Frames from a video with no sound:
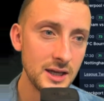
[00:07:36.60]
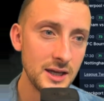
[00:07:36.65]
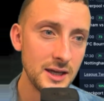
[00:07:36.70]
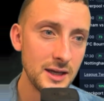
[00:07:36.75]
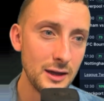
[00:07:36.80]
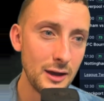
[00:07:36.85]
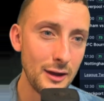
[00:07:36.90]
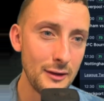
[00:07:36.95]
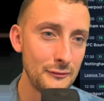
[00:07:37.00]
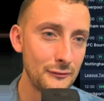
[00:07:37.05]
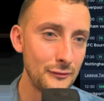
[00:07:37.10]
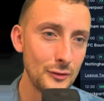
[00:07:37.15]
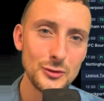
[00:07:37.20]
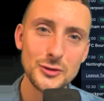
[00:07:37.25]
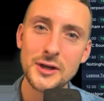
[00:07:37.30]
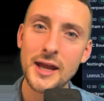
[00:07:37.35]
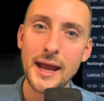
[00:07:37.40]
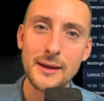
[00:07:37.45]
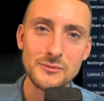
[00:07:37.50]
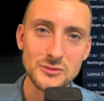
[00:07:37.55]
a fun
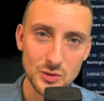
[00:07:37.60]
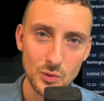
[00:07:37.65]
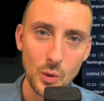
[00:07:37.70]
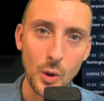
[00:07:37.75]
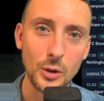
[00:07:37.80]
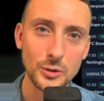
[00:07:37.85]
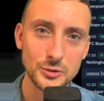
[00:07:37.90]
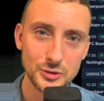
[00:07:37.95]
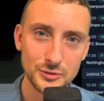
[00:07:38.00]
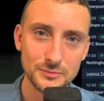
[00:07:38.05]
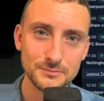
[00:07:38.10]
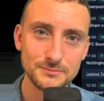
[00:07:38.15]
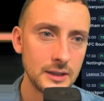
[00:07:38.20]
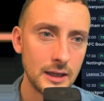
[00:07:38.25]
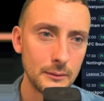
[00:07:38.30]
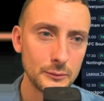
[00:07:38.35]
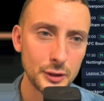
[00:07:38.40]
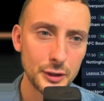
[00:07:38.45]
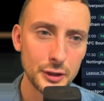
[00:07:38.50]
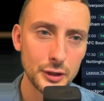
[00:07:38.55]
game to watch. I'm
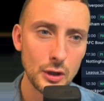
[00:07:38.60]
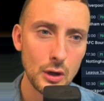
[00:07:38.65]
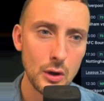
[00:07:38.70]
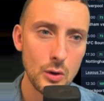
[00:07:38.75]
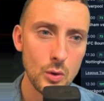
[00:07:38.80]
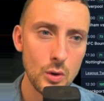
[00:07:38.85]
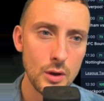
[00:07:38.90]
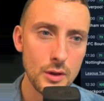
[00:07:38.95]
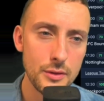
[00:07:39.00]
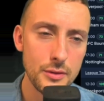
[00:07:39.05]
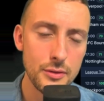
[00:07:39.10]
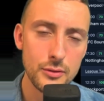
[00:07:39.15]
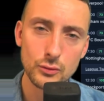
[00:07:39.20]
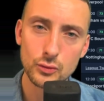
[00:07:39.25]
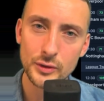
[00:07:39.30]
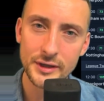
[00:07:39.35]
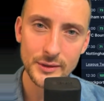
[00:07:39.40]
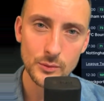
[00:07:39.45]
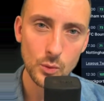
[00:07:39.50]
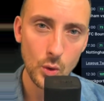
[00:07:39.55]
going to go
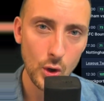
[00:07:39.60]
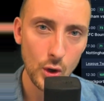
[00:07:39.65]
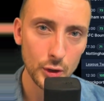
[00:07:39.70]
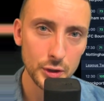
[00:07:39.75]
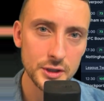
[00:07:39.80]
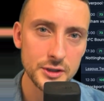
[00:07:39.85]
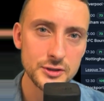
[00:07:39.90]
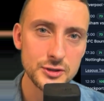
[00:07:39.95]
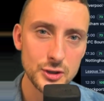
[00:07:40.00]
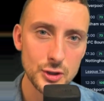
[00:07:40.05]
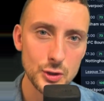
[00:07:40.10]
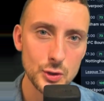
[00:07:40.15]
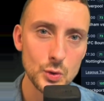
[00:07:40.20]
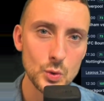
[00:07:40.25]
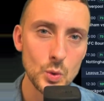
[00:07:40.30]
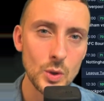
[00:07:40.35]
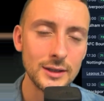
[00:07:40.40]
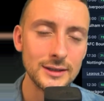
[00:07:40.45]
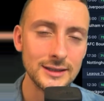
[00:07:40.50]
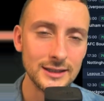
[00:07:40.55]
three one to
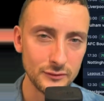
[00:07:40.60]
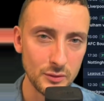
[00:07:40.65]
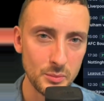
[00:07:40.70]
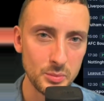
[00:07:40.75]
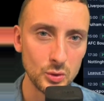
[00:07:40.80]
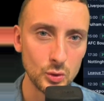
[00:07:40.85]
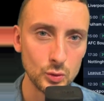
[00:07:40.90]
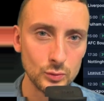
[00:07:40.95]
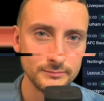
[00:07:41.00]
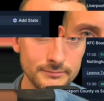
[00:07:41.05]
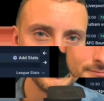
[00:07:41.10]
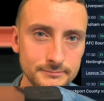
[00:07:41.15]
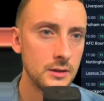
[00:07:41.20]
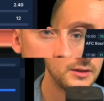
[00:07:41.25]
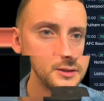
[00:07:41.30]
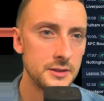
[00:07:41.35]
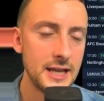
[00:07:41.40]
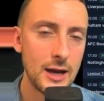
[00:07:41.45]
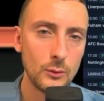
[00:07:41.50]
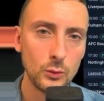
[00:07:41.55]
Liverpool.
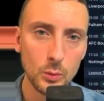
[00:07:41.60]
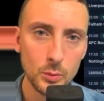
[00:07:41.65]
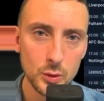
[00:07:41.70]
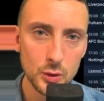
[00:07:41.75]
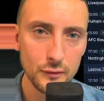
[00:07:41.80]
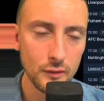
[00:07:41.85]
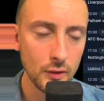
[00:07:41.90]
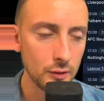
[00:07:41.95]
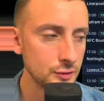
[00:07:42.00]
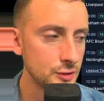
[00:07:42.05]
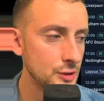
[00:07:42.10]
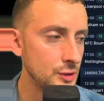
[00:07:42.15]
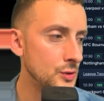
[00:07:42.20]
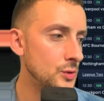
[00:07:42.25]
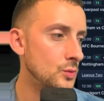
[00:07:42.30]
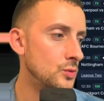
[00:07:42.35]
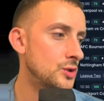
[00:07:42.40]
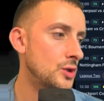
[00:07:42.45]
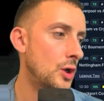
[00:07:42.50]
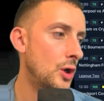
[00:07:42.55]
Now we'll move on to
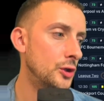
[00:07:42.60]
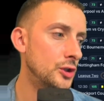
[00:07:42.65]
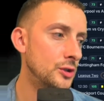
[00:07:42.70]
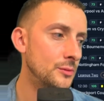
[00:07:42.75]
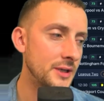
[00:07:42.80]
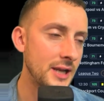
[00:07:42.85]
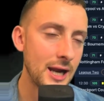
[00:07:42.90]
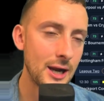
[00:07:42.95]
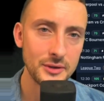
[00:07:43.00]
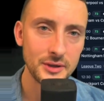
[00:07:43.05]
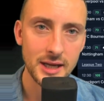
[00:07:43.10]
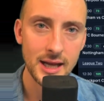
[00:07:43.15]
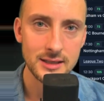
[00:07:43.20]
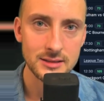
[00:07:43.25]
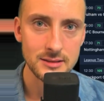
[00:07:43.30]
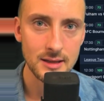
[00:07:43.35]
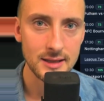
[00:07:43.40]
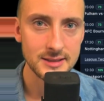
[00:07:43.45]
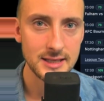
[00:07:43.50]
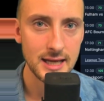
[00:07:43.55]
Tottenham and Harry Kane's
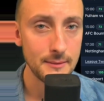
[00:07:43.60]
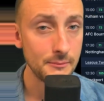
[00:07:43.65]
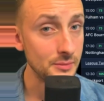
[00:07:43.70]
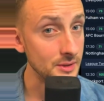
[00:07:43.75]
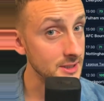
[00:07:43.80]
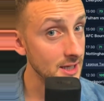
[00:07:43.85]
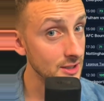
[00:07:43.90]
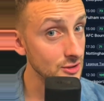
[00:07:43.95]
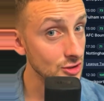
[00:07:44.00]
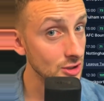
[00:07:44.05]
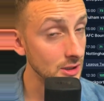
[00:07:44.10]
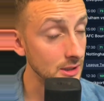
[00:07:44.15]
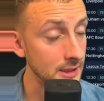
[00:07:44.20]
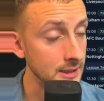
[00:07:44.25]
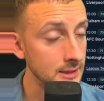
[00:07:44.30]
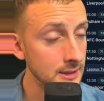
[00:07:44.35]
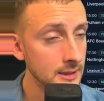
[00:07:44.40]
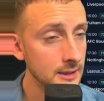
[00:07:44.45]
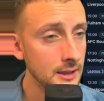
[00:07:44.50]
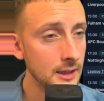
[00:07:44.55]
last game potentially.
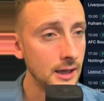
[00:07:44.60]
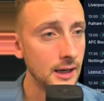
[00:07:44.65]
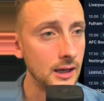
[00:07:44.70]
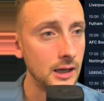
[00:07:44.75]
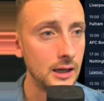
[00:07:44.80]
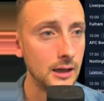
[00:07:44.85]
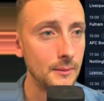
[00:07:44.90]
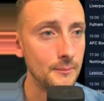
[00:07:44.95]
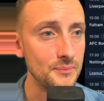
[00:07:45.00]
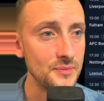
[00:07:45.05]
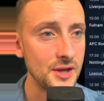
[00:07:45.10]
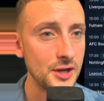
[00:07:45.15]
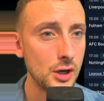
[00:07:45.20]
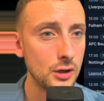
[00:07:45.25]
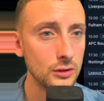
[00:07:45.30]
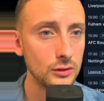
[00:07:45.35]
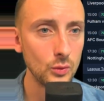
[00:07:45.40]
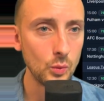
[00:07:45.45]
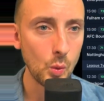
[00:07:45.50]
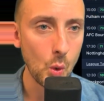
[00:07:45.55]
Um, they are
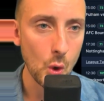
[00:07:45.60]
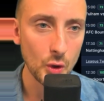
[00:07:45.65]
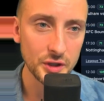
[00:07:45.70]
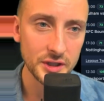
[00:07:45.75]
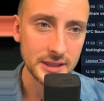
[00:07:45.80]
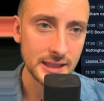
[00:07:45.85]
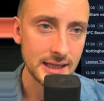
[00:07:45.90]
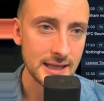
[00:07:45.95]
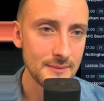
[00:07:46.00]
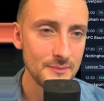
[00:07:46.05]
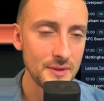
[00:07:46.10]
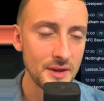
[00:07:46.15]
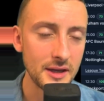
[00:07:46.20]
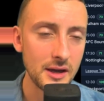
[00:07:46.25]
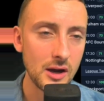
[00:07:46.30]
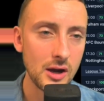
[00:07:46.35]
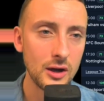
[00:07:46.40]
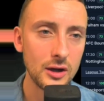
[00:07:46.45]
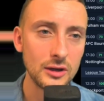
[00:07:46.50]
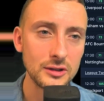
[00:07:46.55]
awarding him, they
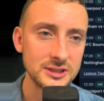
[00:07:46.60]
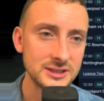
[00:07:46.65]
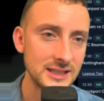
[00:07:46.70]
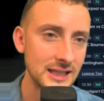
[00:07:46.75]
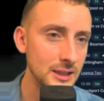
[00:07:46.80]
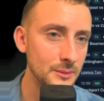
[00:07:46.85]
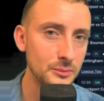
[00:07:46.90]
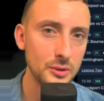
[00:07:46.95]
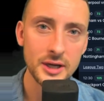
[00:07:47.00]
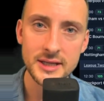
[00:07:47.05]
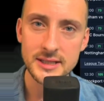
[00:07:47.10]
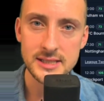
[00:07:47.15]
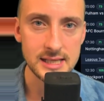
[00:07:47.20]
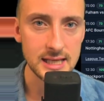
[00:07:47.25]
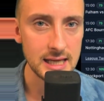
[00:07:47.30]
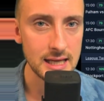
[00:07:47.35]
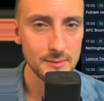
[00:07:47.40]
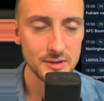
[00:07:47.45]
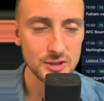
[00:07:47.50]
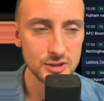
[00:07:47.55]
are celebrating
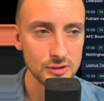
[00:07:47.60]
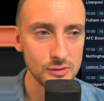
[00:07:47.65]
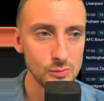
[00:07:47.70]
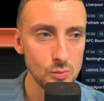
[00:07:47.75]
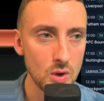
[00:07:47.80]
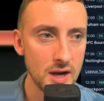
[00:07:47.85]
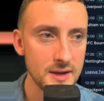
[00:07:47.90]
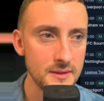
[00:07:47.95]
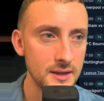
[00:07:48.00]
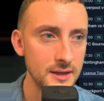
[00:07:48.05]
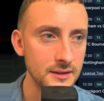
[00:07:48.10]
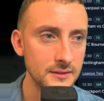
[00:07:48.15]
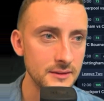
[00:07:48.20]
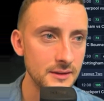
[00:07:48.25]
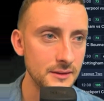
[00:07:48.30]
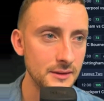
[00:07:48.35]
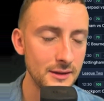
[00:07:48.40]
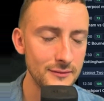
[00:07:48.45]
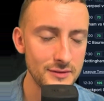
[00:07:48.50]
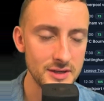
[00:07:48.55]
him in some way. they
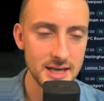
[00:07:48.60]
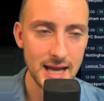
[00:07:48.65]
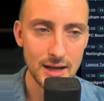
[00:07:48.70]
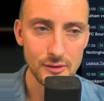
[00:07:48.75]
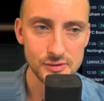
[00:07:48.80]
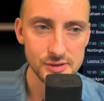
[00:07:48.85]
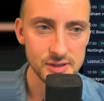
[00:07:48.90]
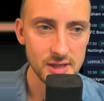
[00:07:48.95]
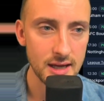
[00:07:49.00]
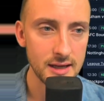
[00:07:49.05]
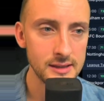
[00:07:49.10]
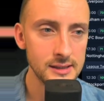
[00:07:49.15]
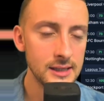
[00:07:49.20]
have announced that